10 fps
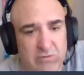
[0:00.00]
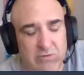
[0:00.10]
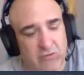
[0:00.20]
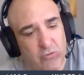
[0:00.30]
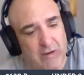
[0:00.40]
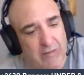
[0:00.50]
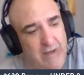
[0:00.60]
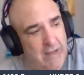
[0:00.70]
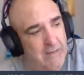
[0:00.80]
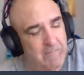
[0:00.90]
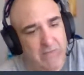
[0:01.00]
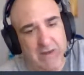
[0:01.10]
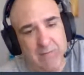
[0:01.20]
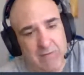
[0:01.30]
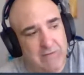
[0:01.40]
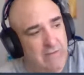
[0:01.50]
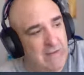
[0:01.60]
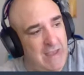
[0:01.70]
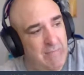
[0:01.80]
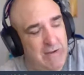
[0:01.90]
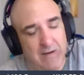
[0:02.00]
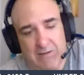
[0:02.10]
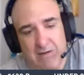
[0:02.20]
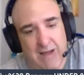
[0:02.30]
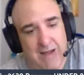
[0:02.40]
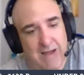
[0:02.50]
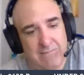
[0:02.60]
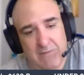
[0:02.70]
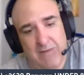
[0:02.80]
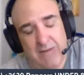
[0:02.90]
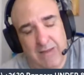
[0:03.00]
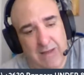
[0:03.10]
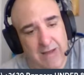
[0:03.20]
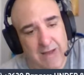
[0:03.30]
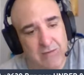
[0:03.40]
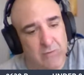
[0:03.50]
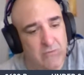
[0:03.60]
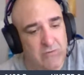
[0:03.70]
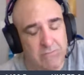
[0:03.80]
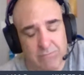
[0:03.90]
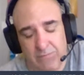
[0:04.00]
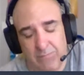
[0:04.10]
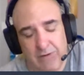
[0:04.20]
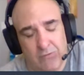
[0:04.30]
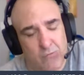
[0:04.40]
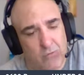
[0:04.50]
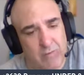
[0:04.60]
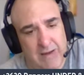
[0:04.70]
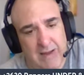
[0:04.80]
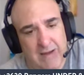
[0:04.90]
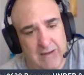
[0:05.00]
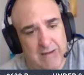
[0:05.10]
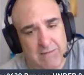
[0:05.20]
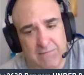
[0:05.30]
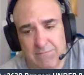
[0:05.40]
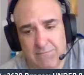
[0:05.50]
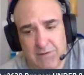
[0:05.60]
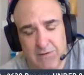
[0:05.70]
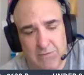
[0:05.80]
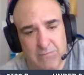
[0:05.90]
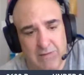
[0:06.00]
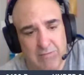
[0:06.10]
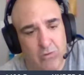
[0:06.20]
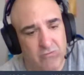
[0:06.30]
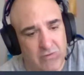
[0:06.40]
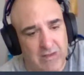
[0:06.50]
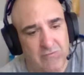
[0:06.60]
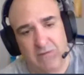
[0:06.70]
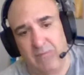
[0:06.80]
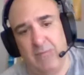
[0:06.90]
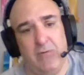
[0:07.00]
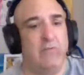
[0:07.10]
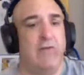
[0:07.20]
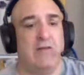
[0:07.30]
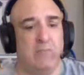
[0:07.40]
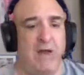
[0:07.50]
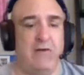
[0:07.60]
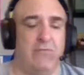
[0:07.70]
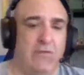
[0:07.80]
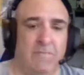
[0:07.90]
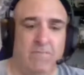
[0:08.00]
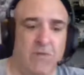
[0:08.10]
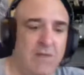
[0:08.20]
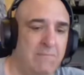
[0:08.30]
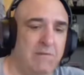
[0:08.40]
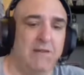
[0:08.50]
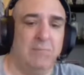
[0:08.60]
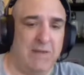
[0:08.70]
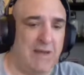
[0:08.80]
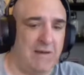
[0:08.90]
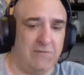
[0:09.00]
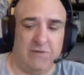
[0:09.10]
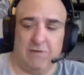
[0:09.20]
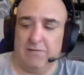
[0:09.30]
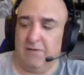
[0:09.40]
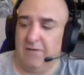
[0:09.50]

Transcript: Detroit Lenny, and I'm like, this game here. I'll go with the better quarterback, and they lost last year, maybe a revenge spot for them. But let's be honest here.